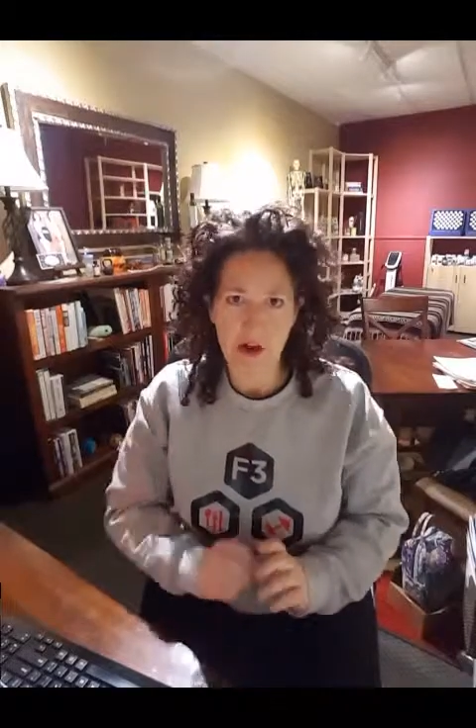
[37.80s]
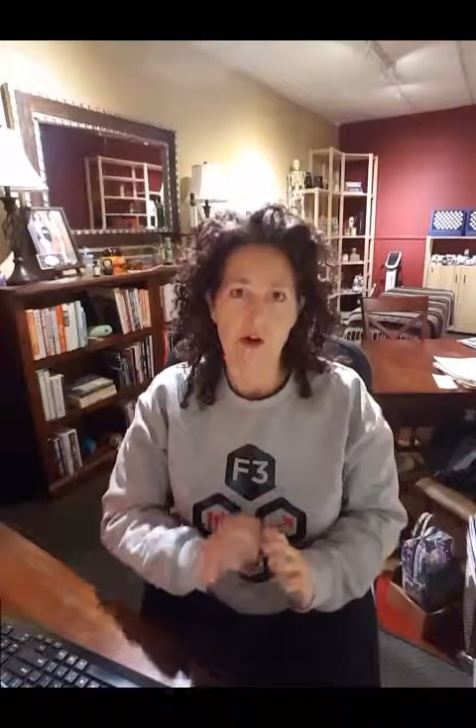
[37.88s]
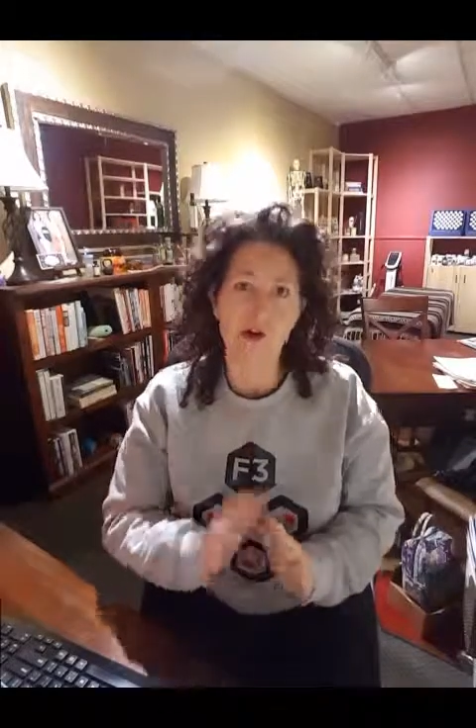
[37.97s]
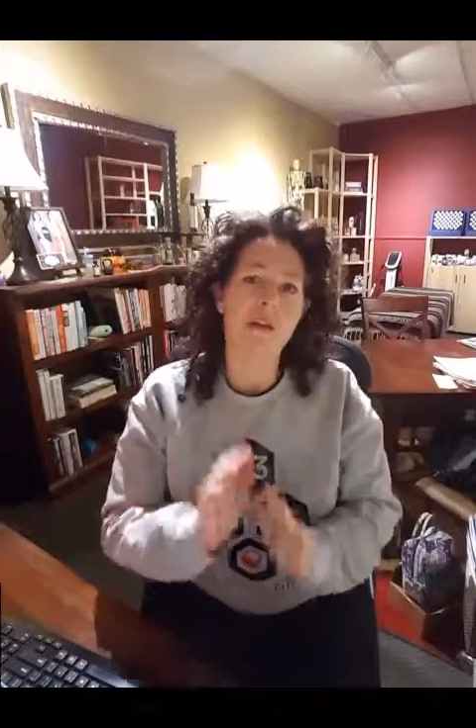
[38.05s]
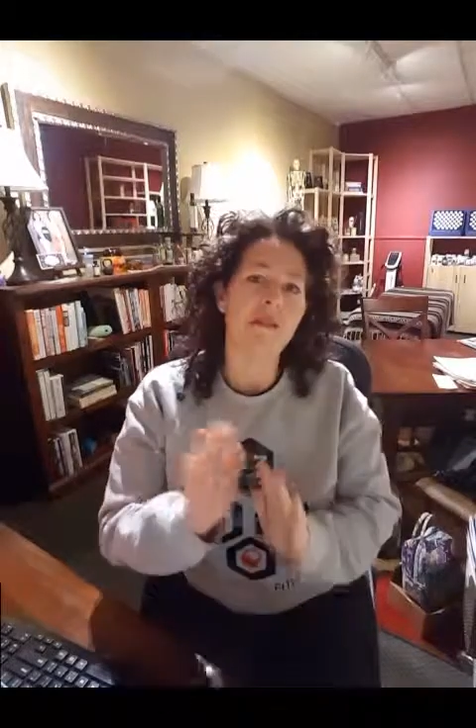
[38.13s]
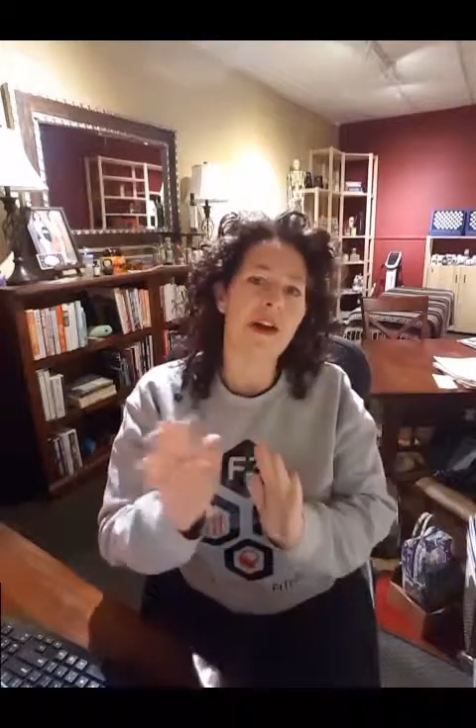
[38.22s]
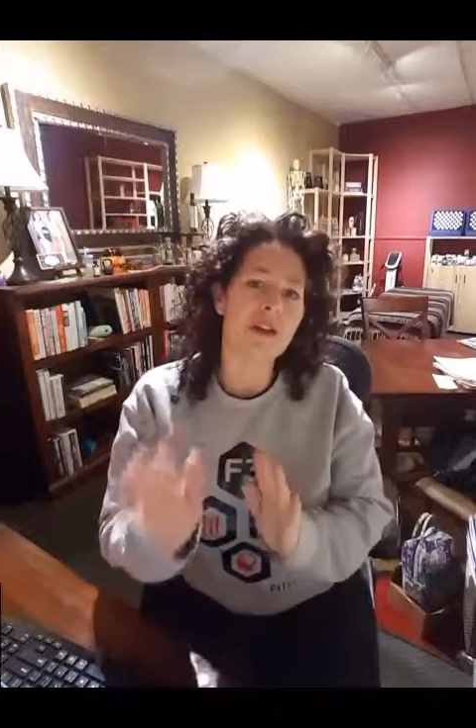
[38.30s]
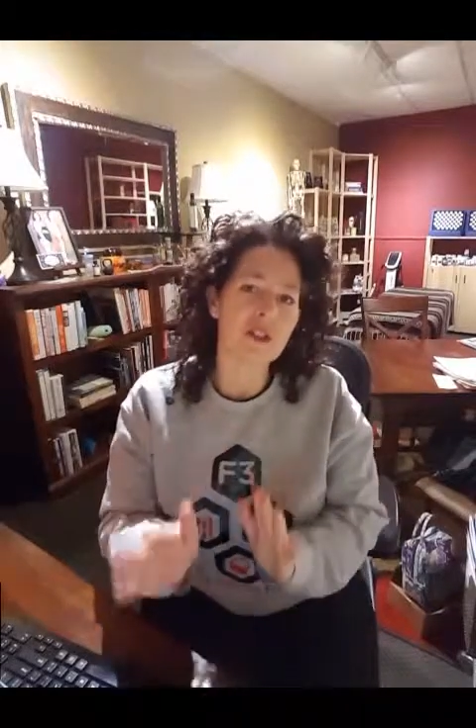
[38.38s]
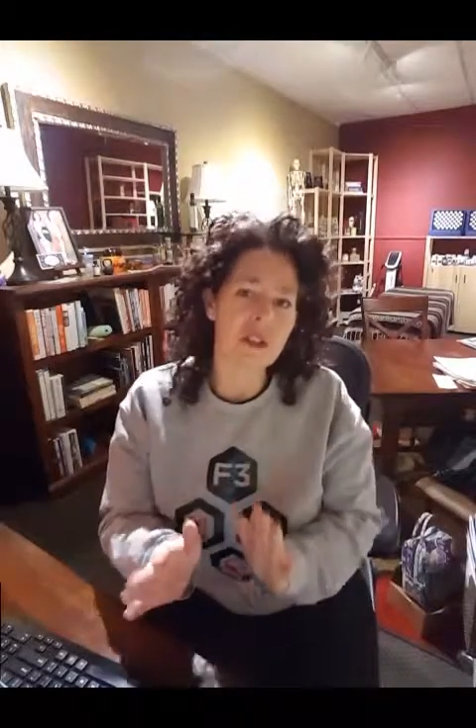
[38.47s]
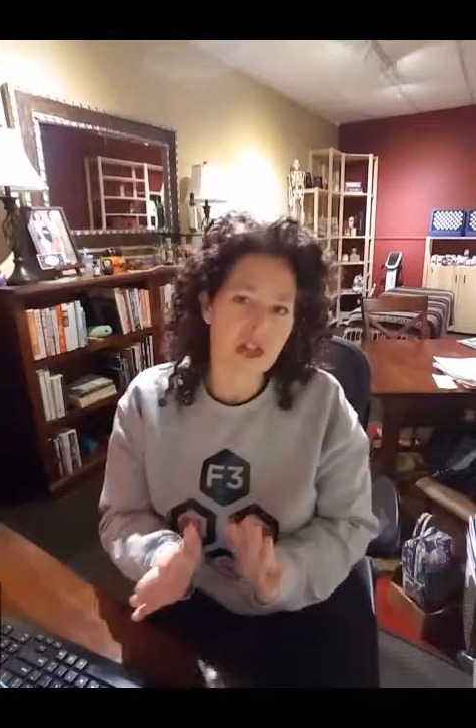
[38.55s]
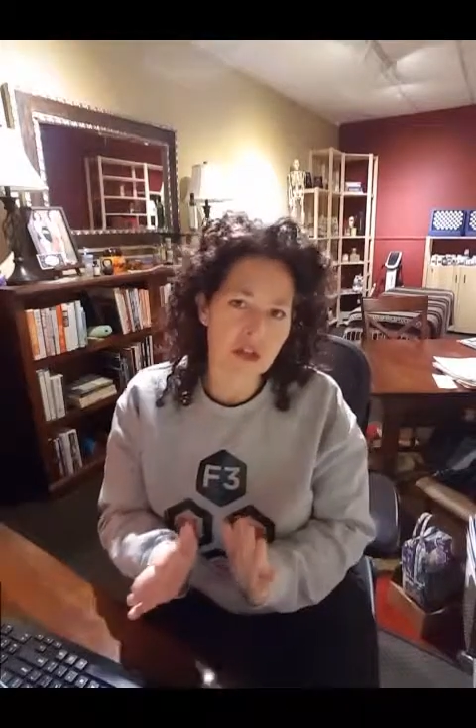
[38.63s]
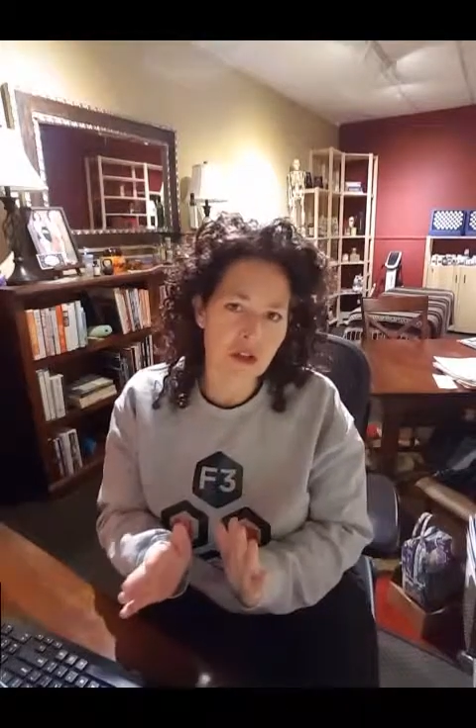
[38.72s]
Oh, if I
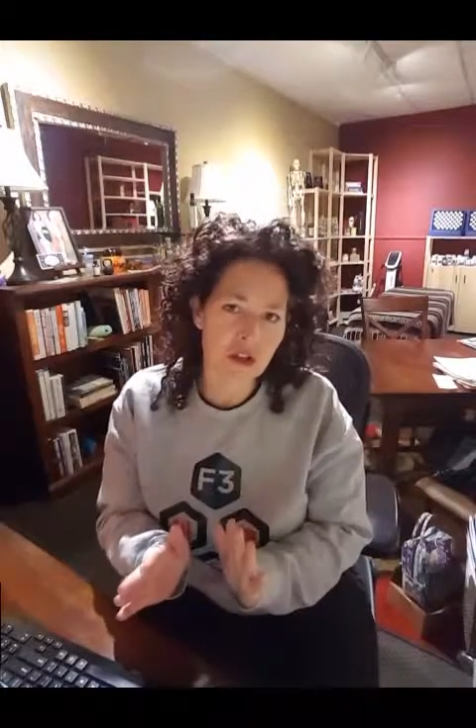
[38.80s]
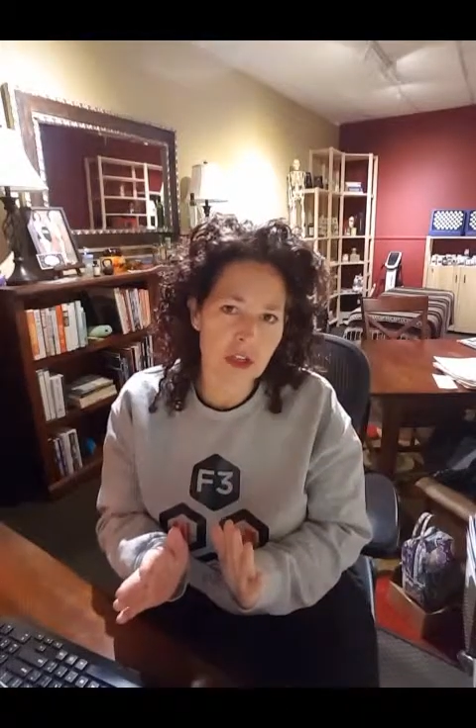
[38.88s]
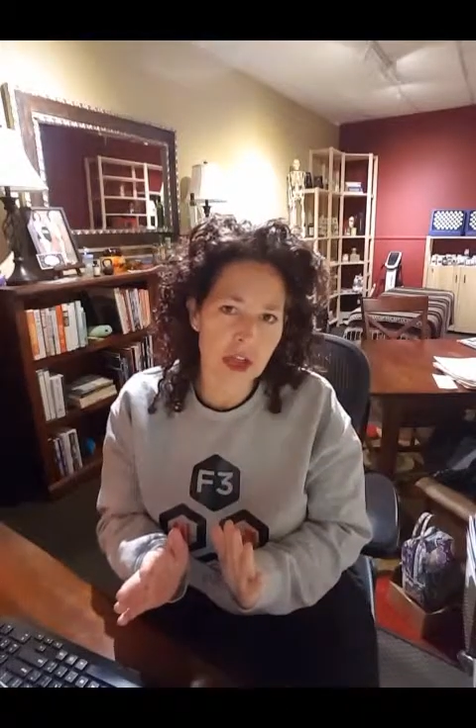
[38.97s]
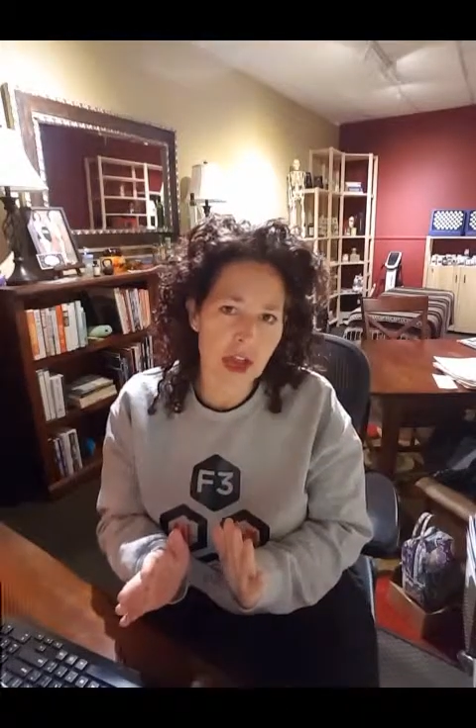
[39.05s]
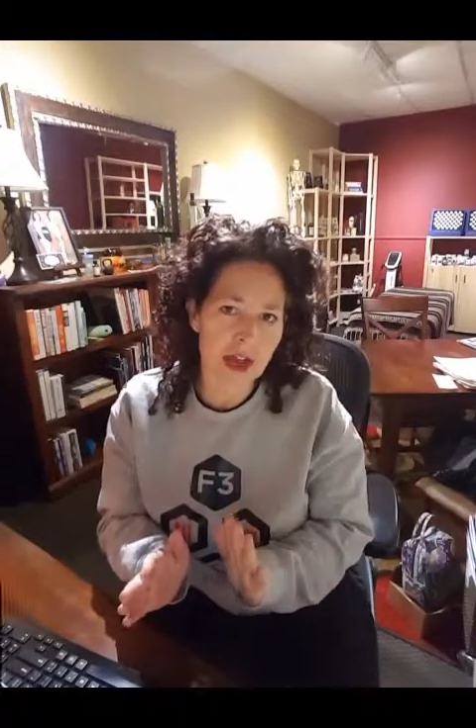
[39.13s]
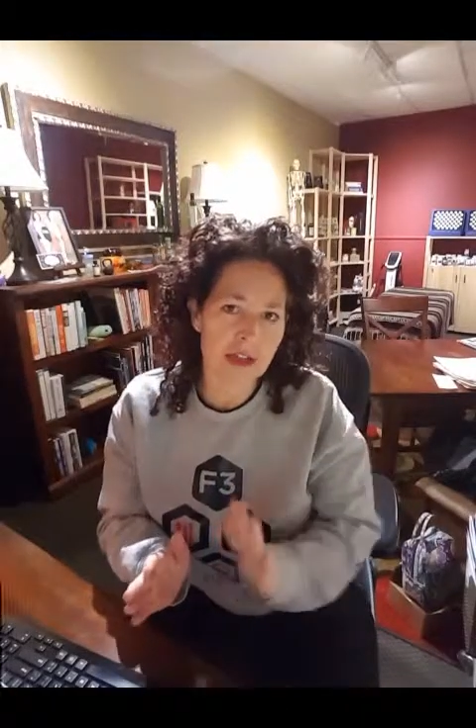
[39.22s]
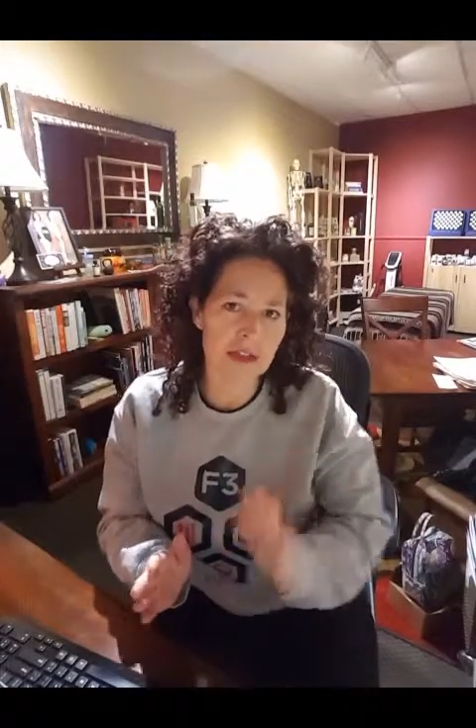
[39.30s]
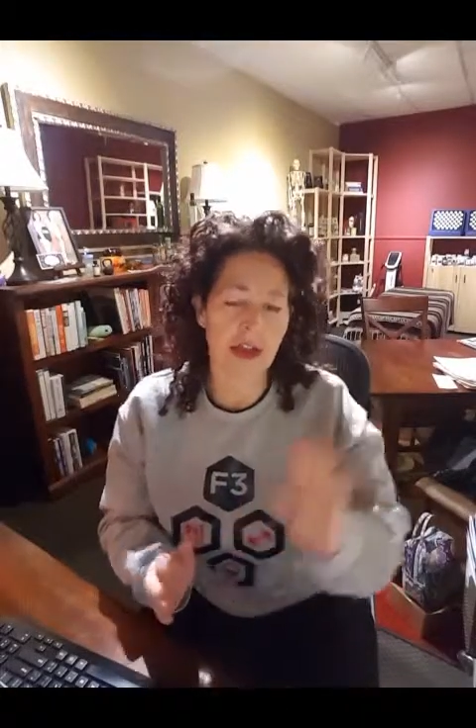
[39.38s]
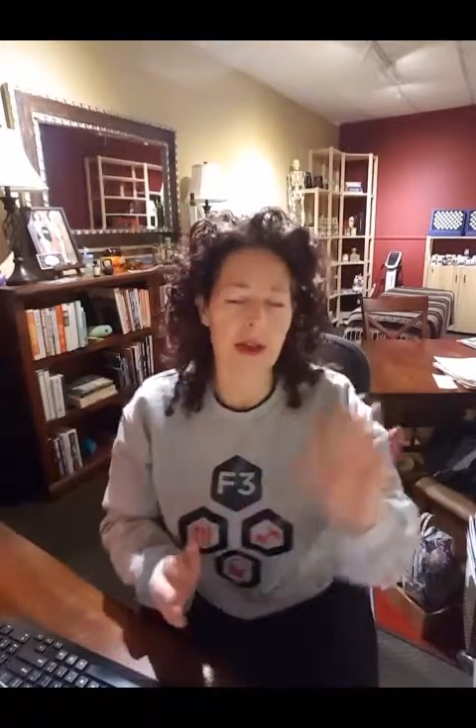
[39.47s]
just exercise,